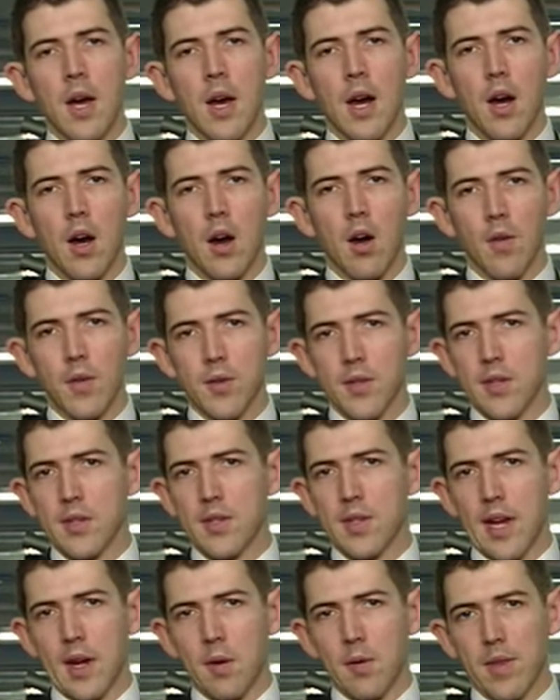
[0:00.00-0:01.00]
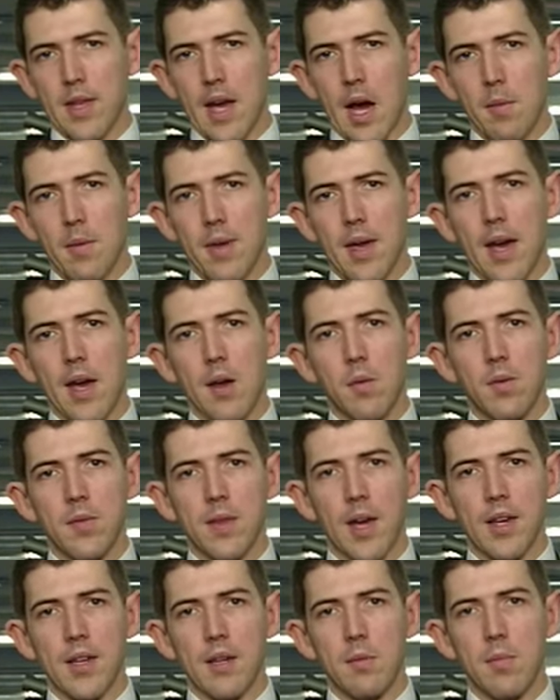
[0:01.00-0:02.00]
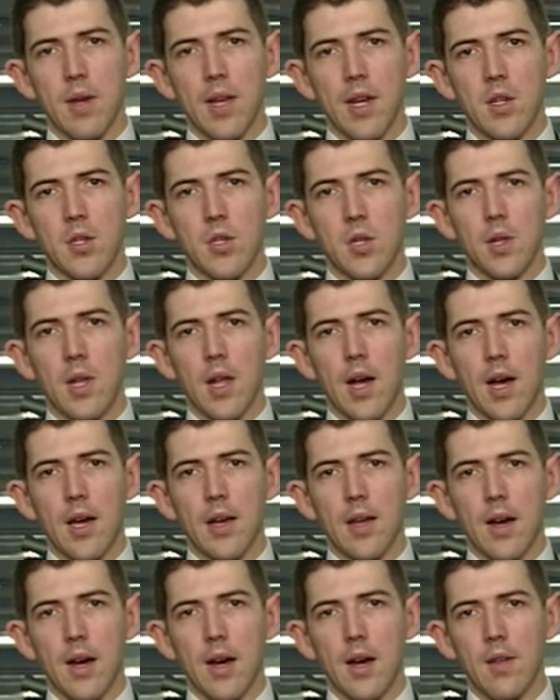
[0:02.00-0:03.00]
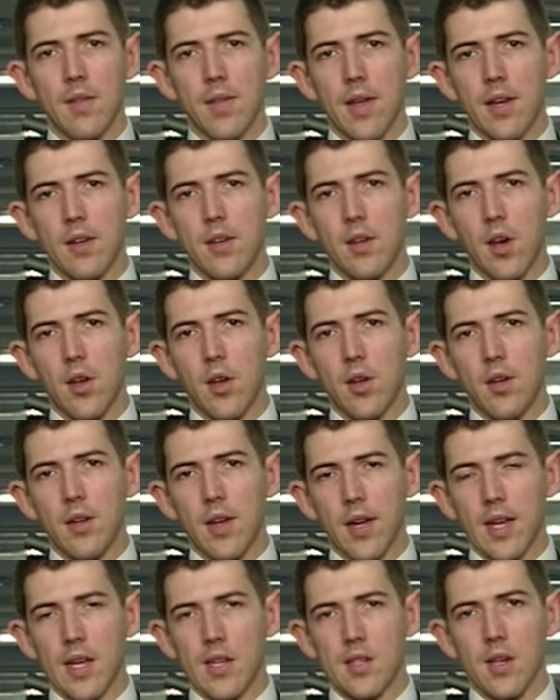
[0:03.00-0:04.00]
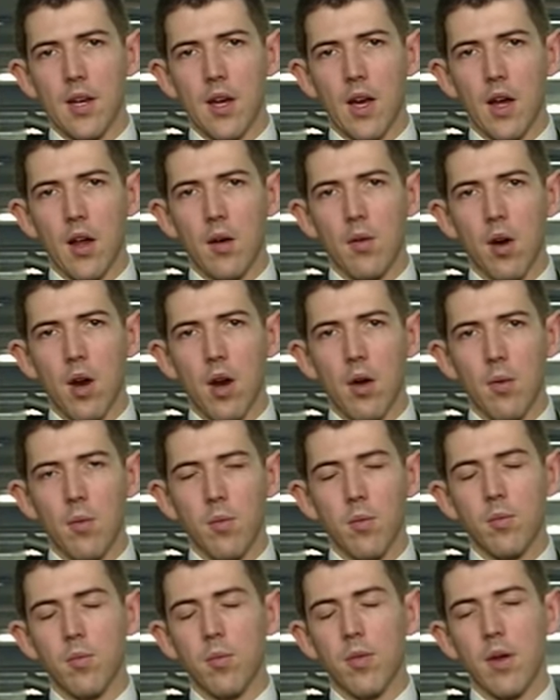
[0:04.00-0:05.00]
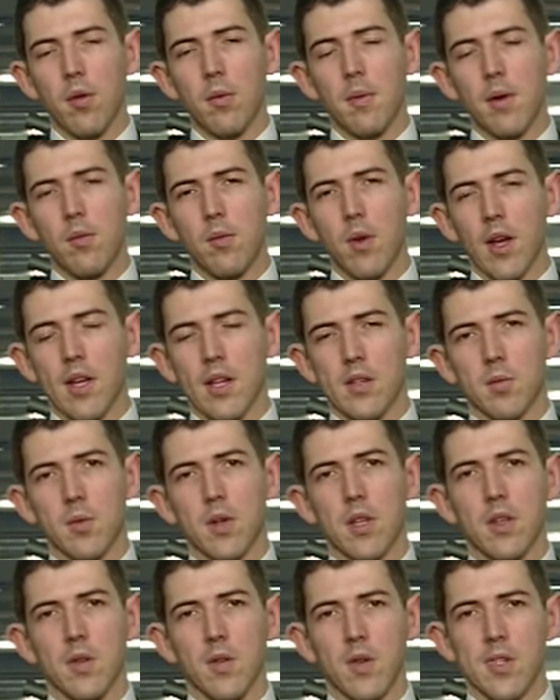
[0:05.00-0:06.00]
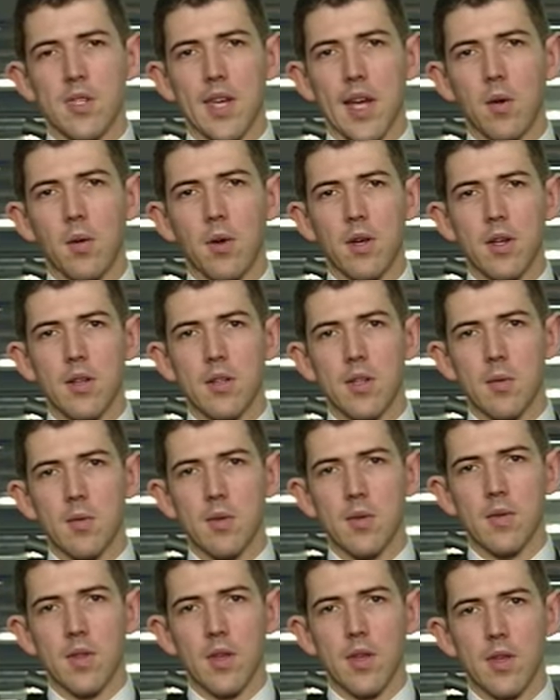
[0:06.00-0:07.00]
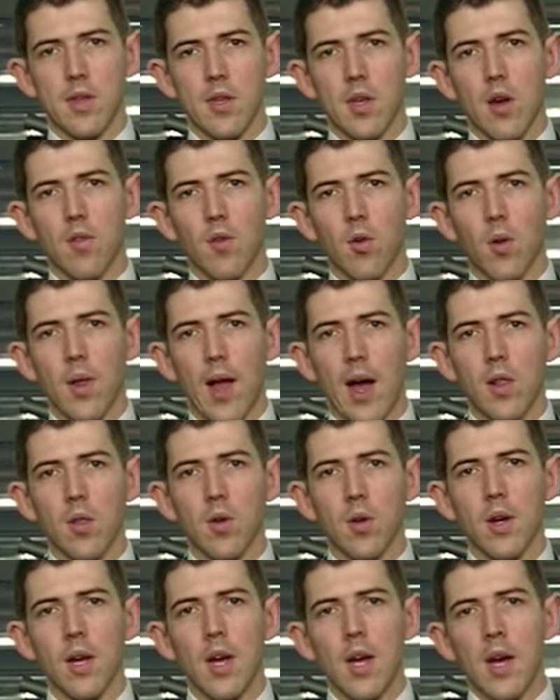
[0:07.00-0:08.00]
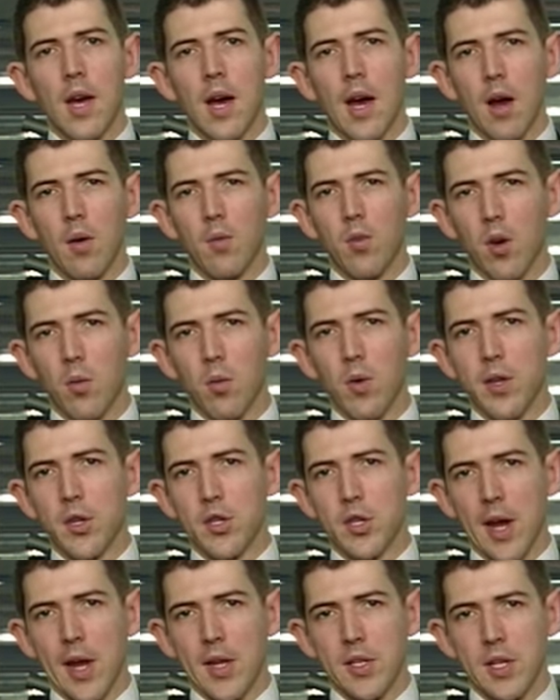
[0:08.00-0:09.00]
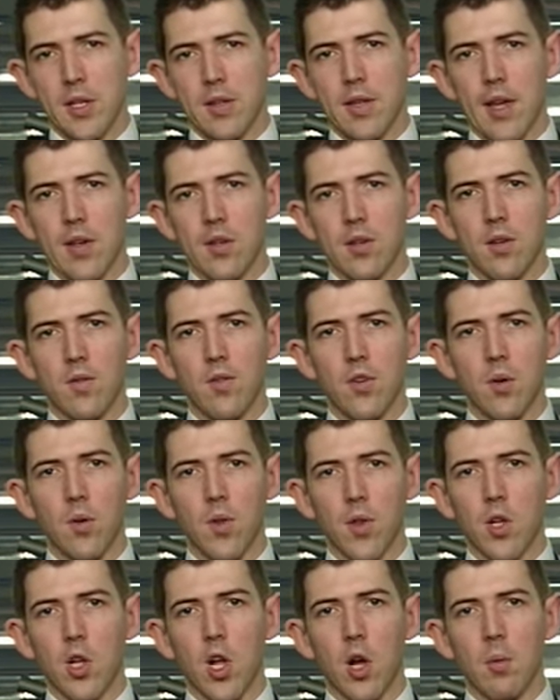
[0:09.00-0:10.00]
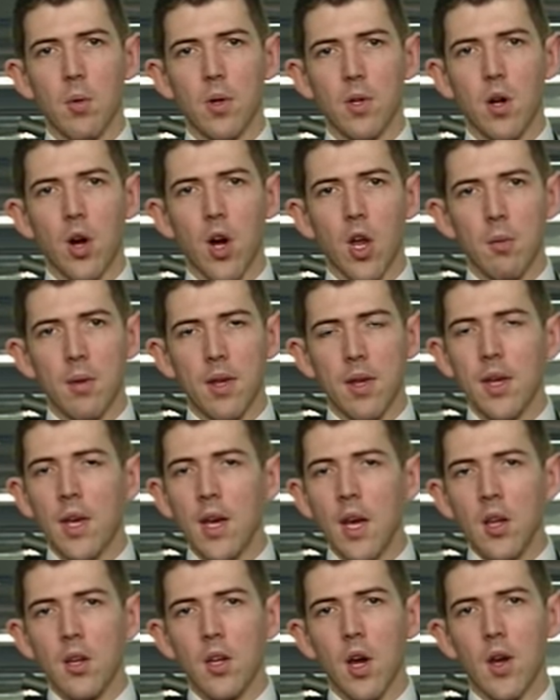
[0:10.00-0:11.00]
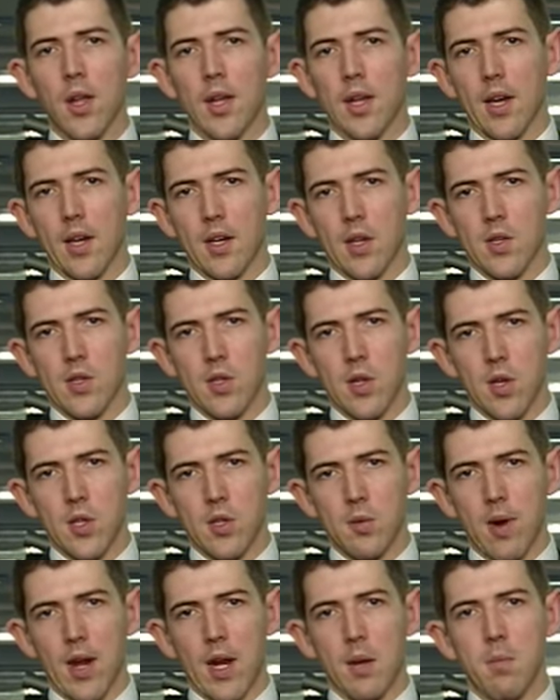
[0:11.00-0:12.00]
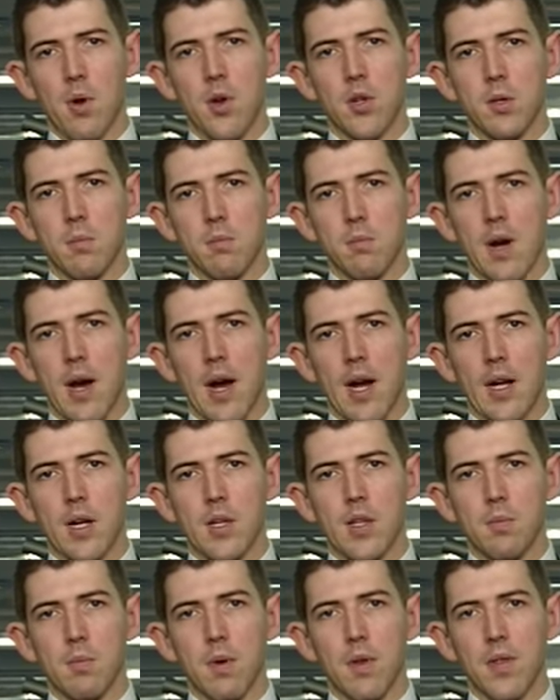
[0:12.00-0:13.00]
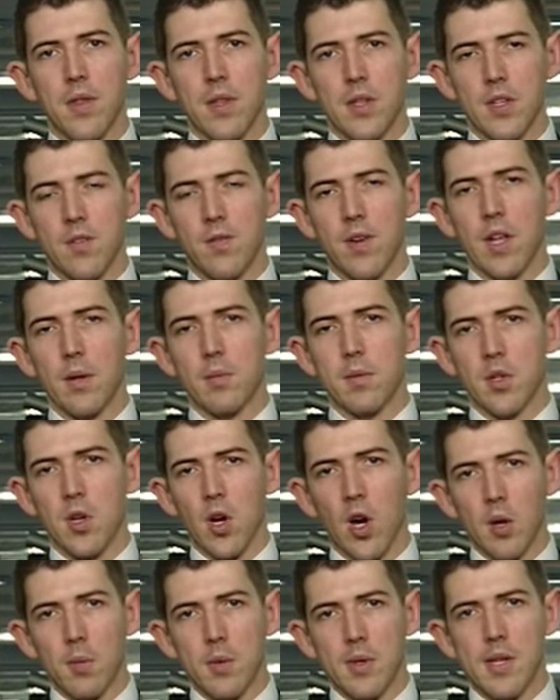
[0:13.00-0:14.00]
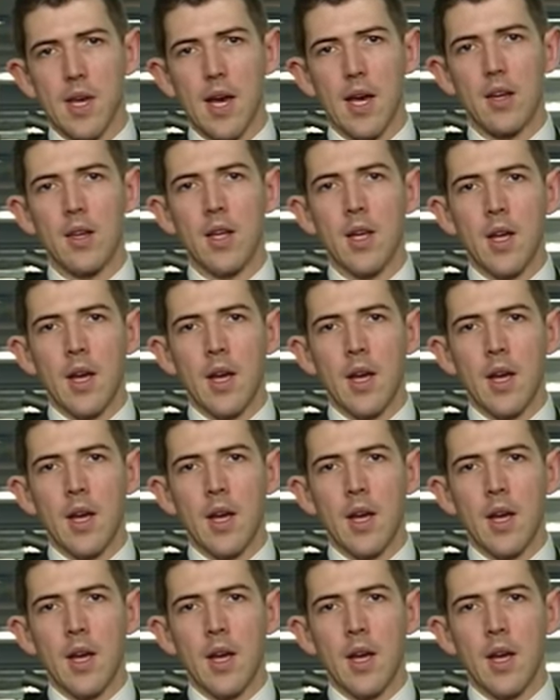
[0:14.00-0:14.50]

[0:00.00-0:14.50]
Obviously starting with the RBA, they did meet in July. They noted, they remain, relatively sanguine in terms of the overall outlook, not really changing their sort of view on the global economy, noting concerns around emerging markets, but the developed economies had